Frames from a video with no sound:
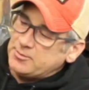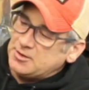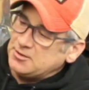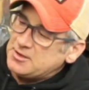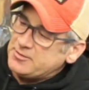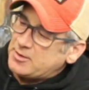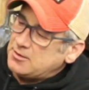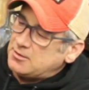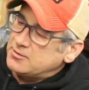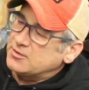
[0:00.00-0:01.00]
I'm going to leave
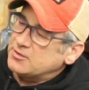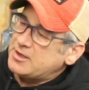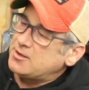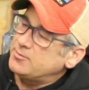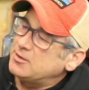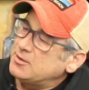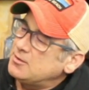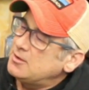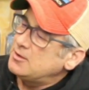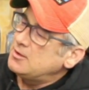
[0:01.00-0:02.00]
mine on for now, but I
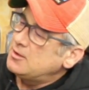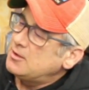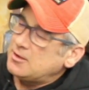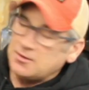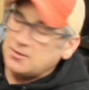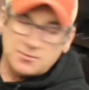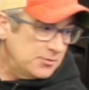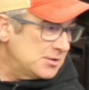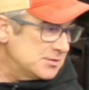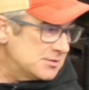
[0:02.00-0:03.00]
don't know
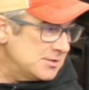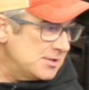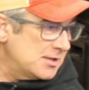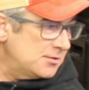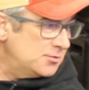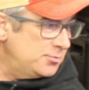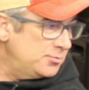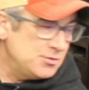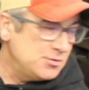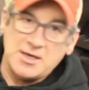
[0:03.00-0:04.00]
if you can see that little
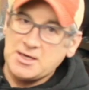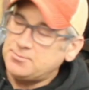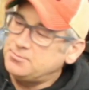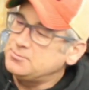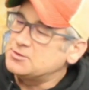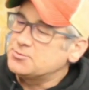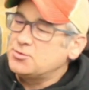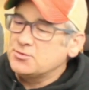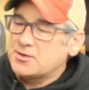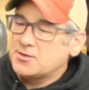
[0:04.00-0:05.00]
blue tab. Just
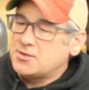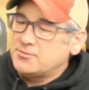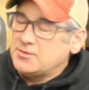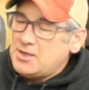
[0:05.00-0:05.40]
pull that off.